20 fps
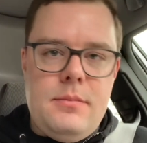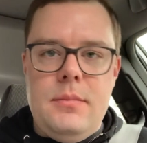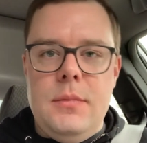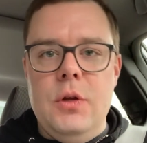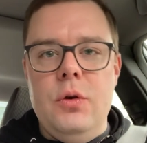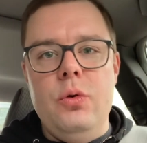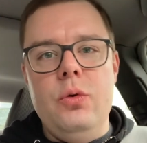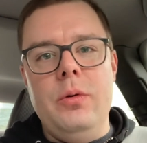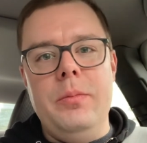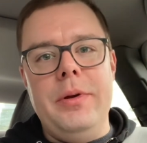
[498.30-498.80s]

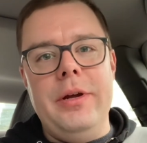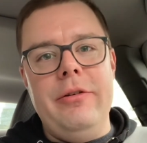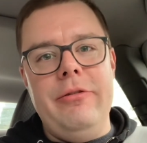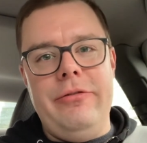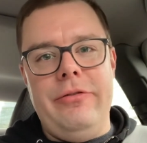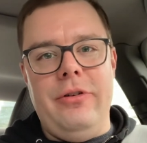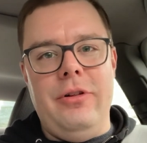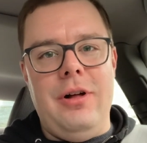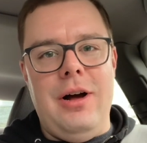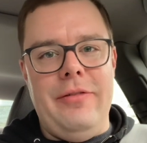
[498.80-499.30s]
Ooh, I'm getting
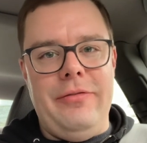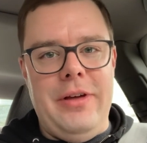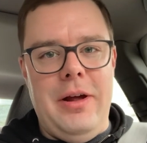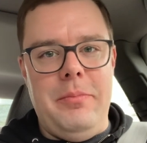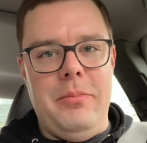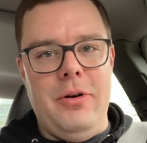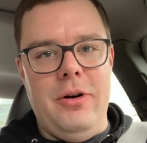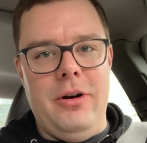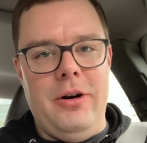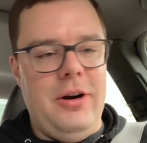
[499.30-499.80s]
full off
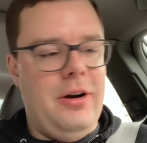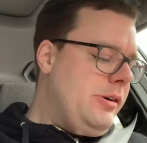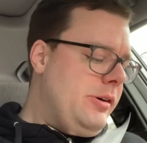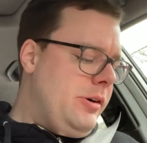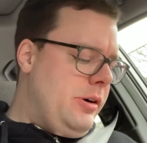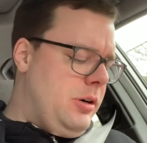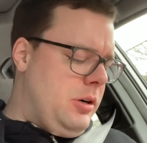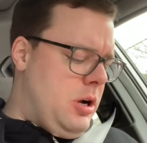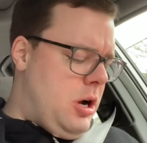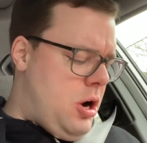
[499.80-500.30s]
that burger.
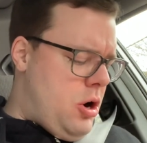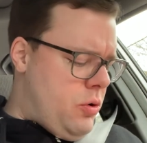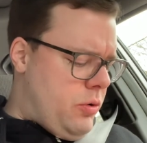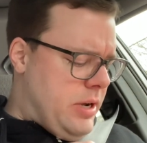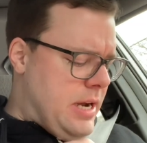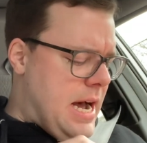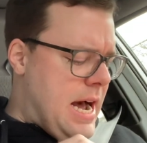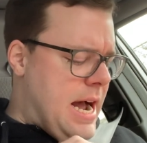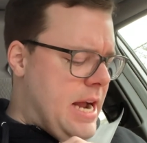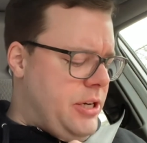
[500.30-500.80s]
Oh,
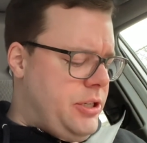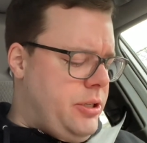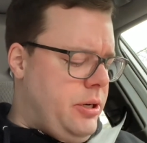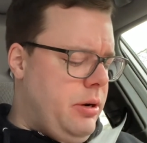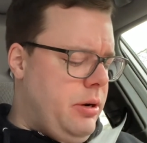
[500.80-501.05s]
gosh.